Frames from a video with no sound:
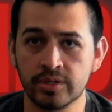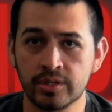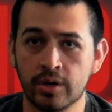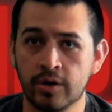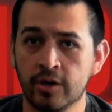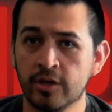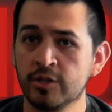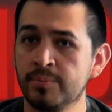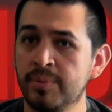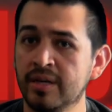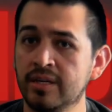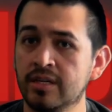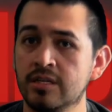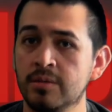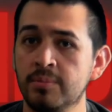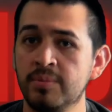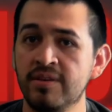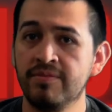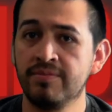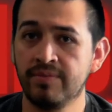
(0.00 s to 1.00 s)
are expected
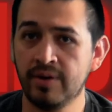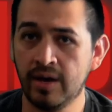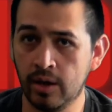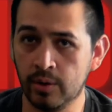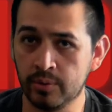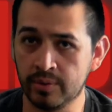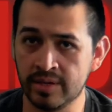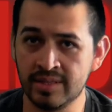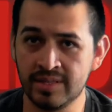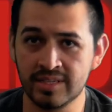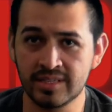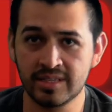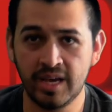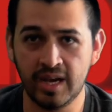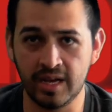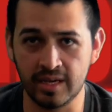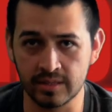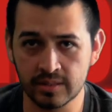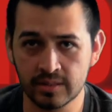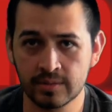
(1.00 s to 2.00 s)
to be filed in this
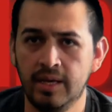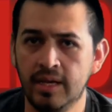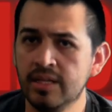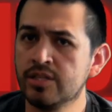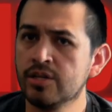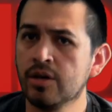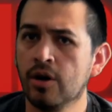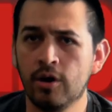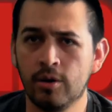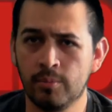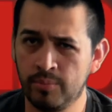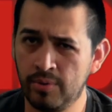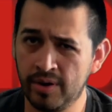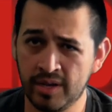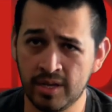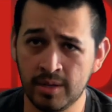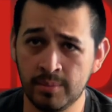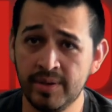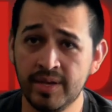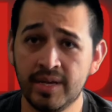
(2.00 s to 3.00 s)
case. It's
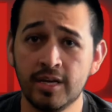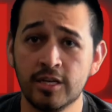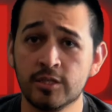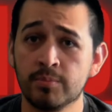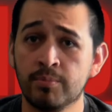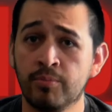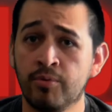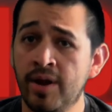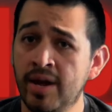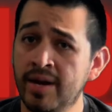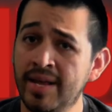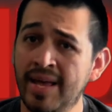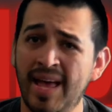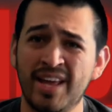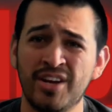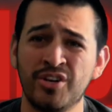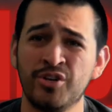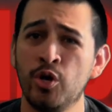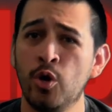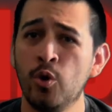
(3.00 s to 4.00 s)
heartbreaking because Brianna
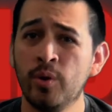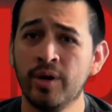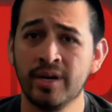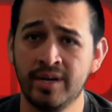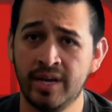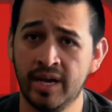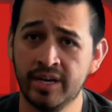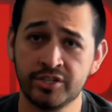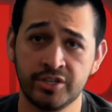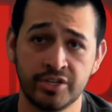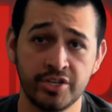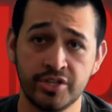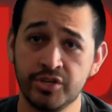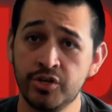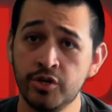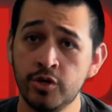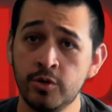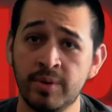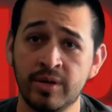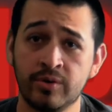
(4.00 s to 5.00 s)
had no connection to the
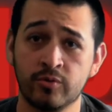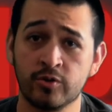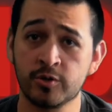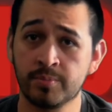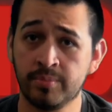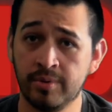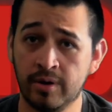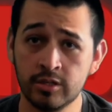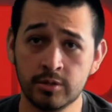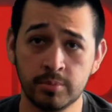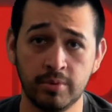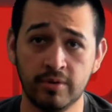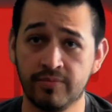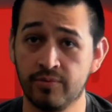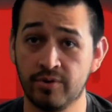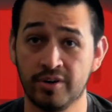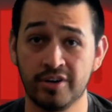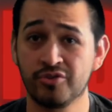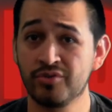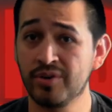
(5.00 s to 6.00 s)
2 men responsible
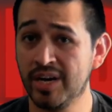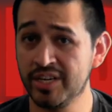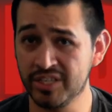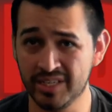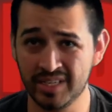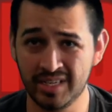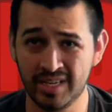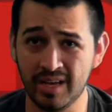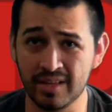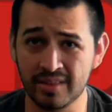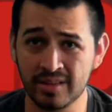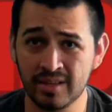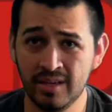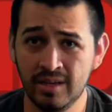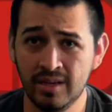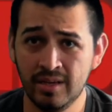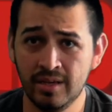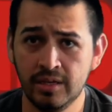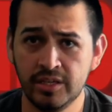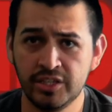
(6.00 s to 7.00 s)
for her tragic death.
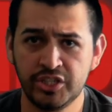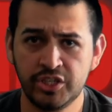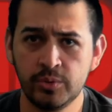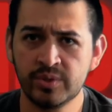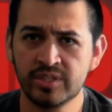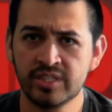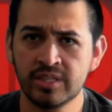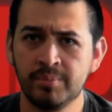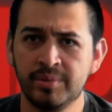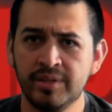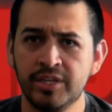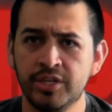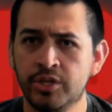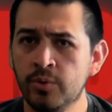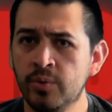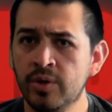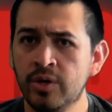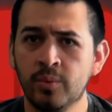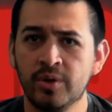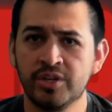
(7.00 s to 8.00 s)
She was simply
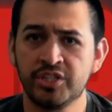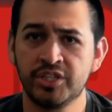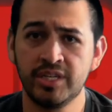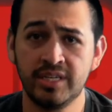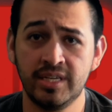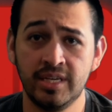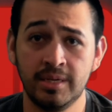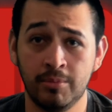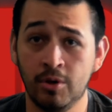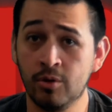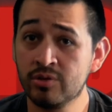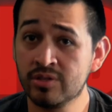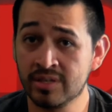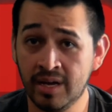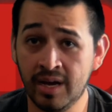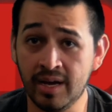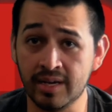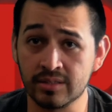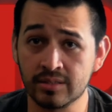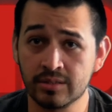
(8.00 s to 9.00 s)
doing what she did most
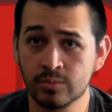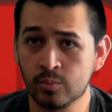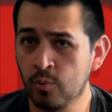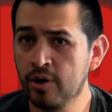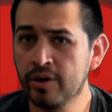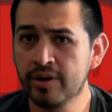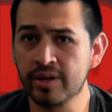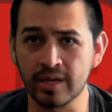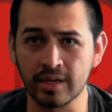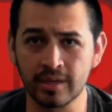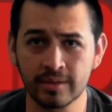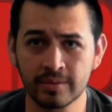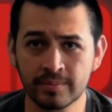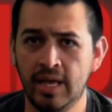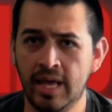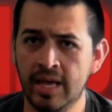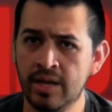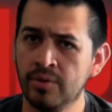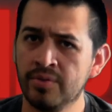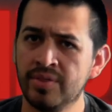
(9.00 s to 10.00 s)
nights, working.
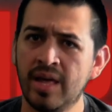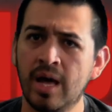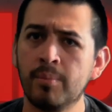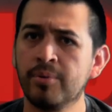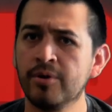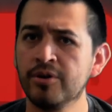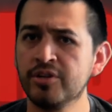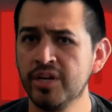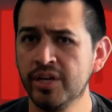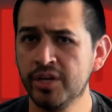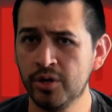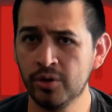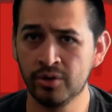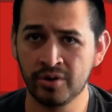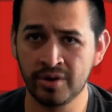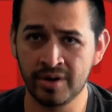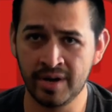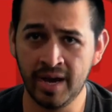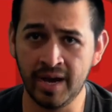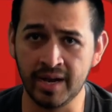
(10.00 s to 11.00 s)
And on that
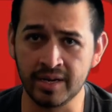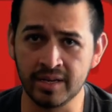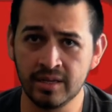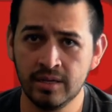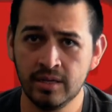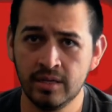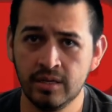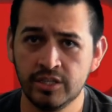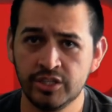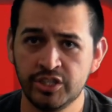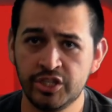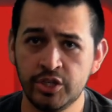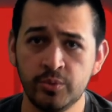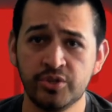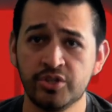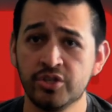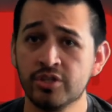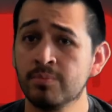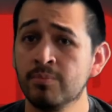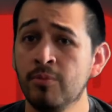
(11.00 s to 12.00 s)
particular night, she
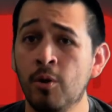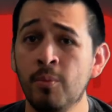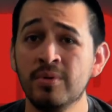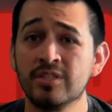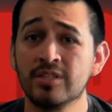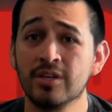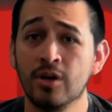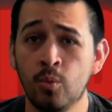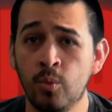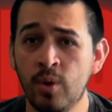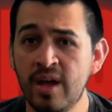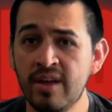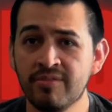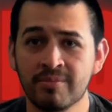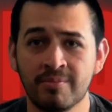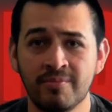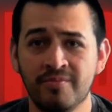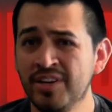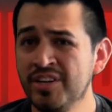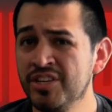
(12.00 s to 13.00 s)
was just moments away
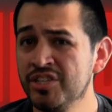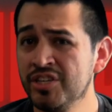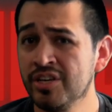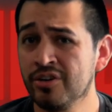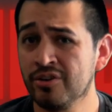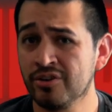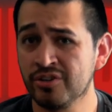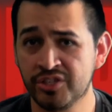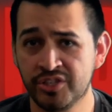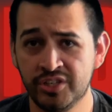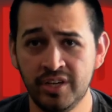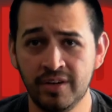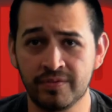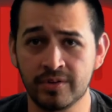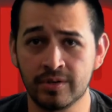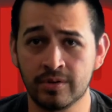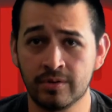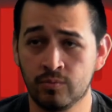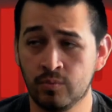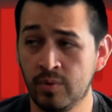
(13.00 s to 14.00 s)
from finishing her
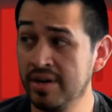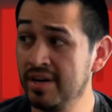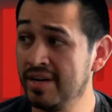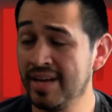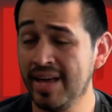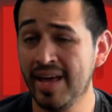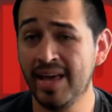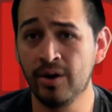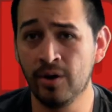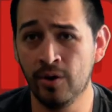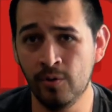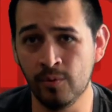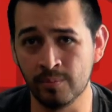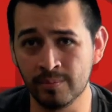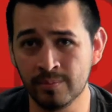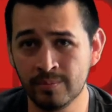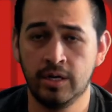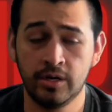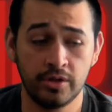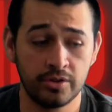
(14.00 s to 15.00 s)
shift, ready to head home.
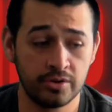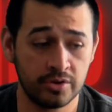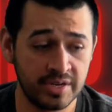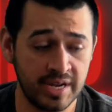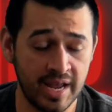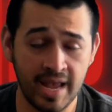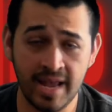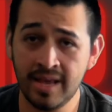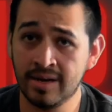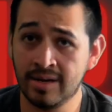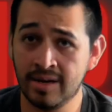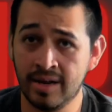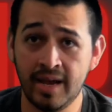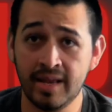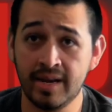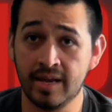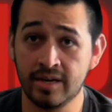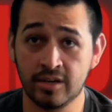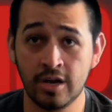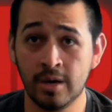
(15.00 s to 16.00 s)
Another day and
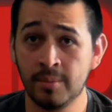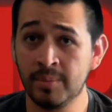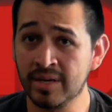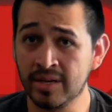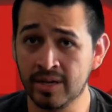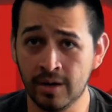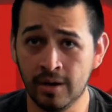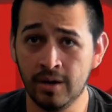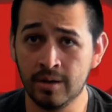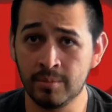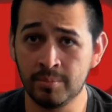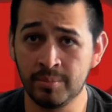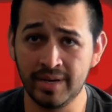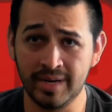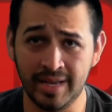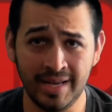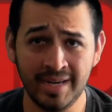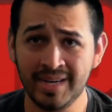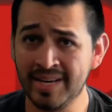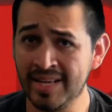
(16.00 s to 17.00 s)
night had come and gone, but
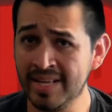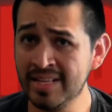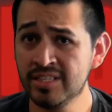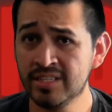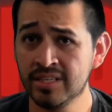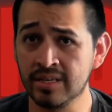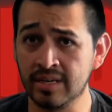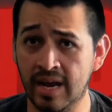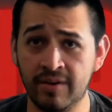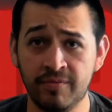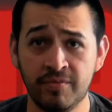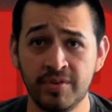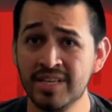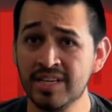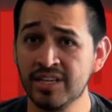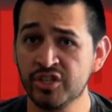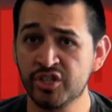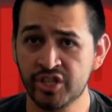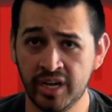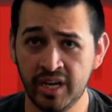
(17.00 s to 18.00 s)
in an instant,
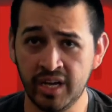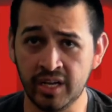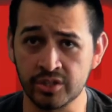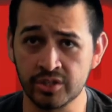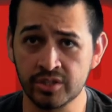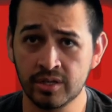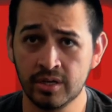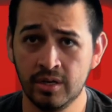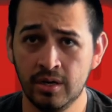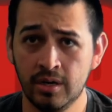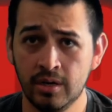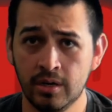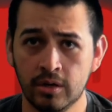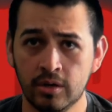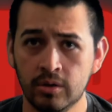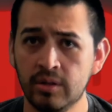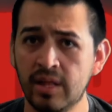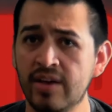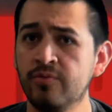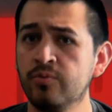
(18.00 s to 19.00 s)
everything changed.
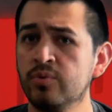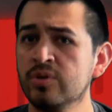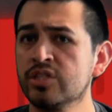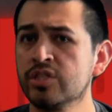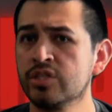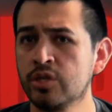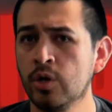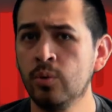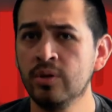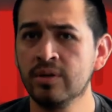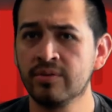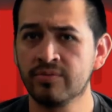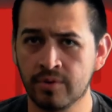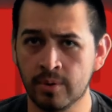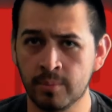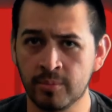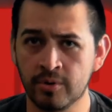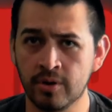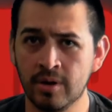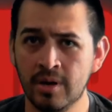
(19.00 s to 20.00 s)
Her life was stolen
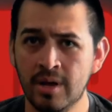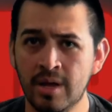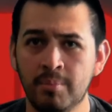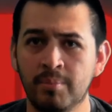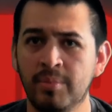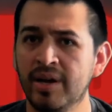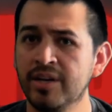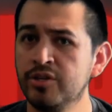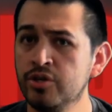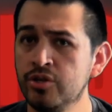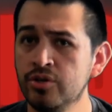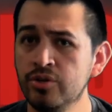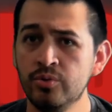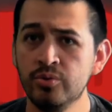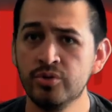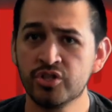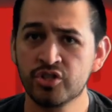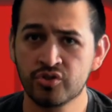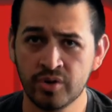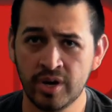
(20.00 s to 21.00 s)
from her by 2
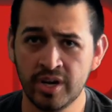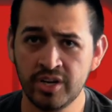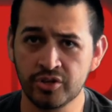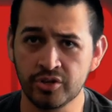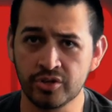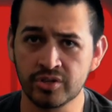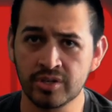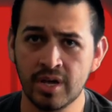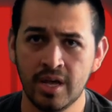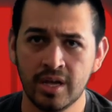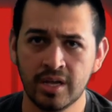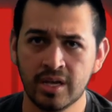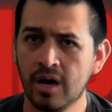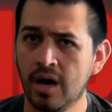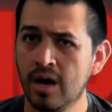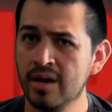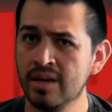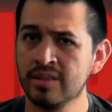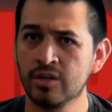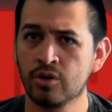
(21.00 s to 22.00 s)
strangers
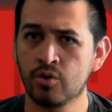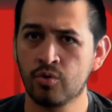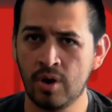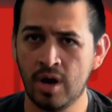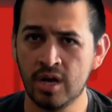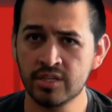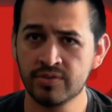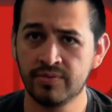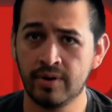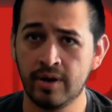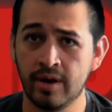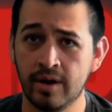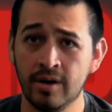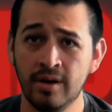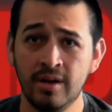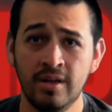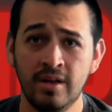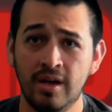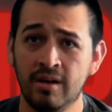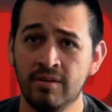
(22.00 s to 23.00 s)
caught in the crossfire
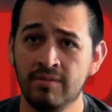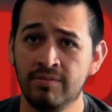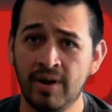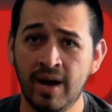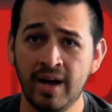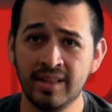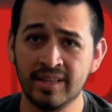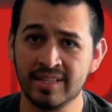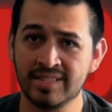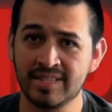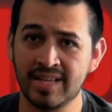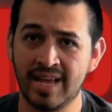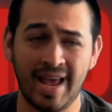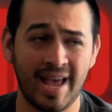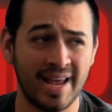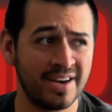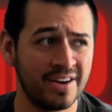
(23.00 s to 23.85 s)
of violence that had